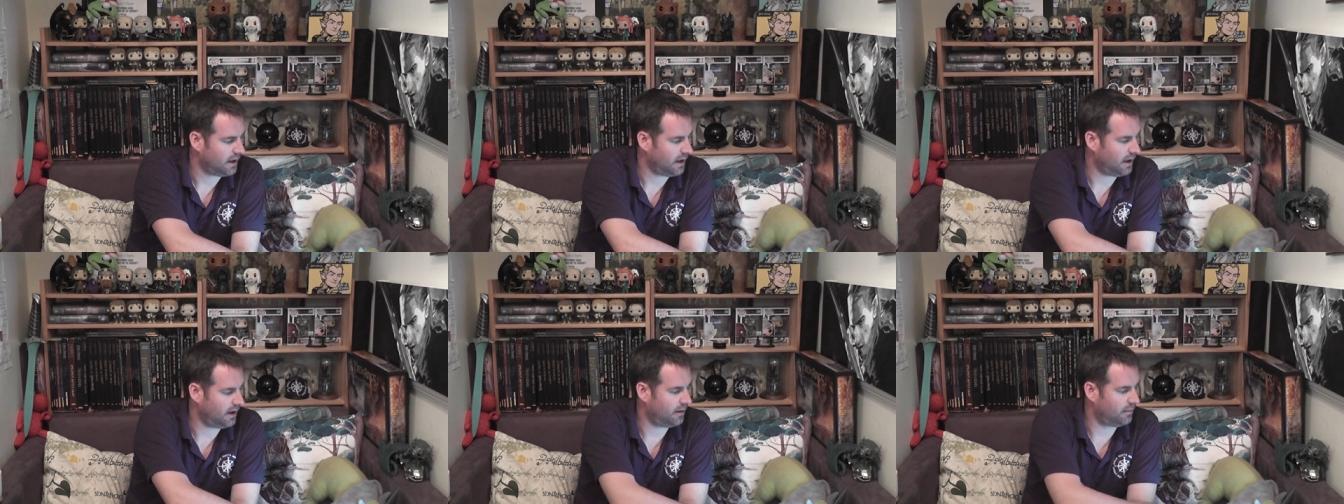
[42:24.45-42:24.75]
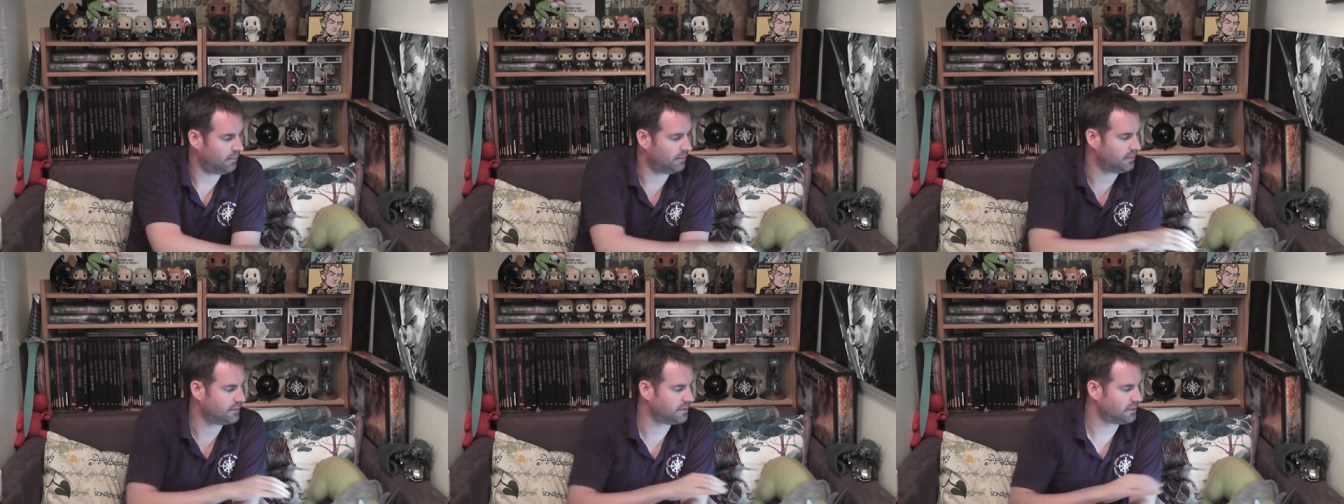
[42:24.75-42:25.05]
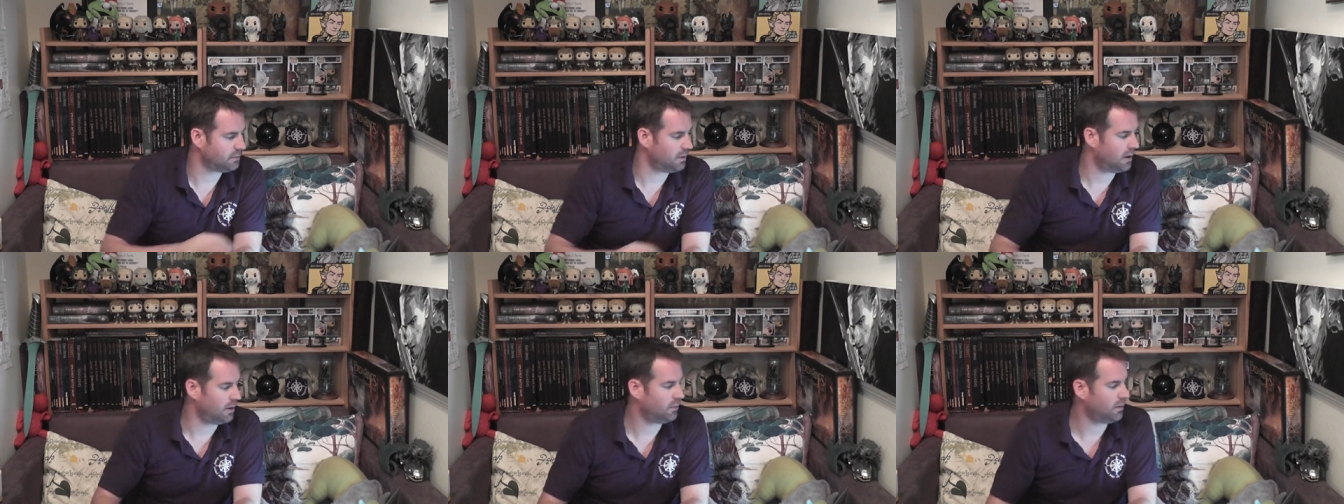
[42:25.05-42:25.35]

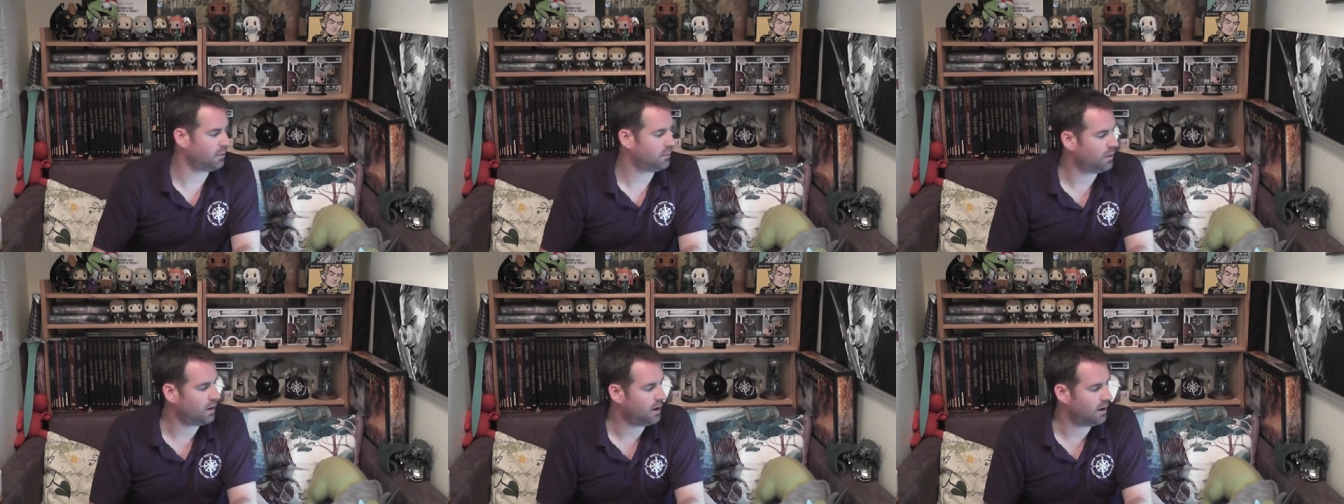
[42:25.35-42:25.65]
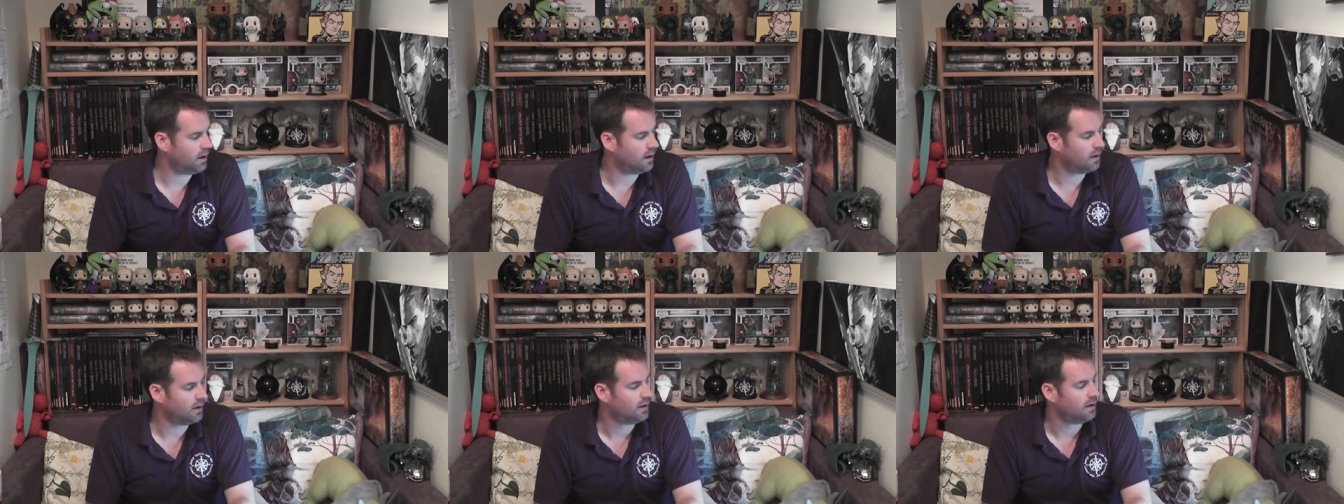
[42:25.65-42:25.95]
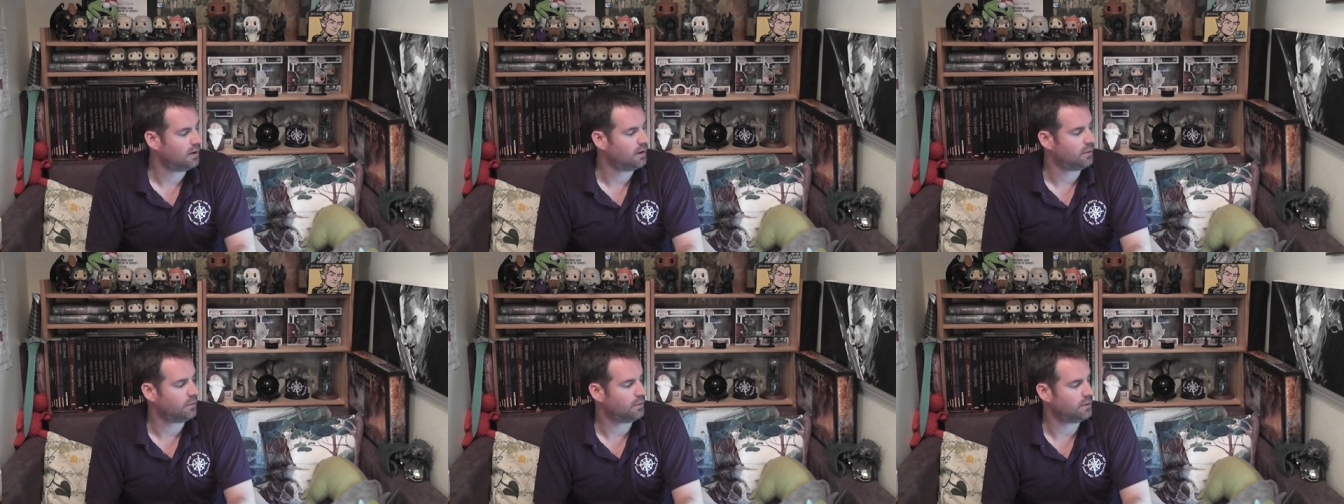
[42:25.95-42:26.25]
um, where we were
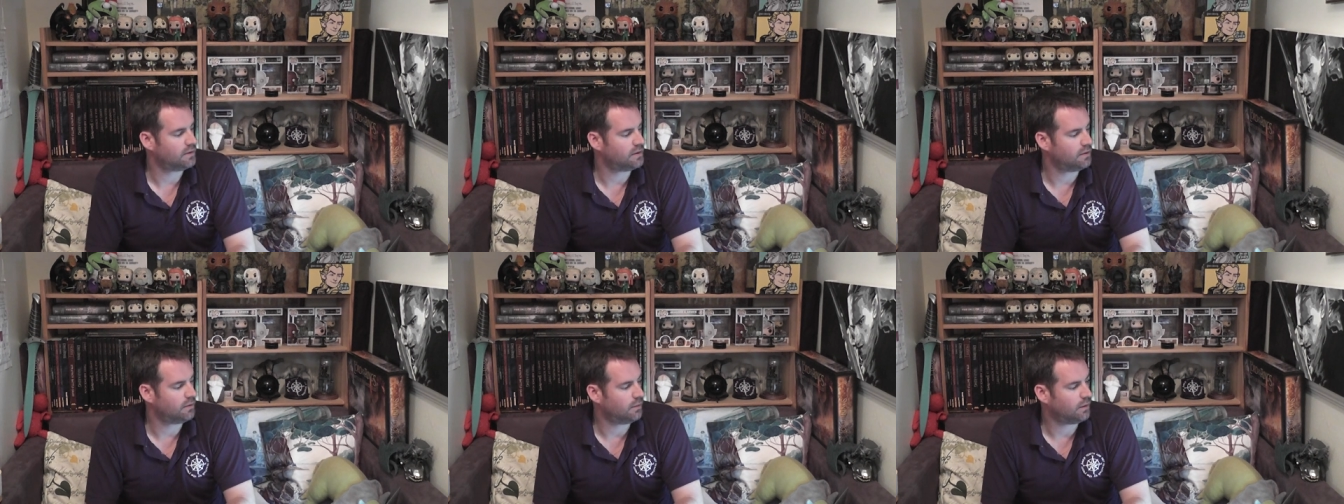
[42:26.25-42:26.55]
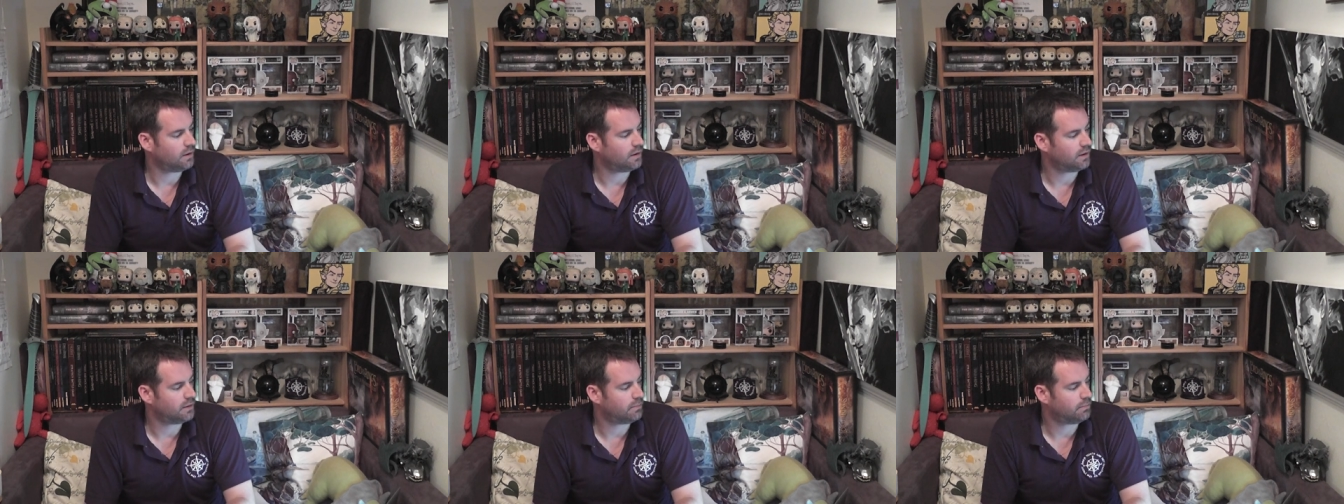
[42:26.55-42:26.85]
was that well,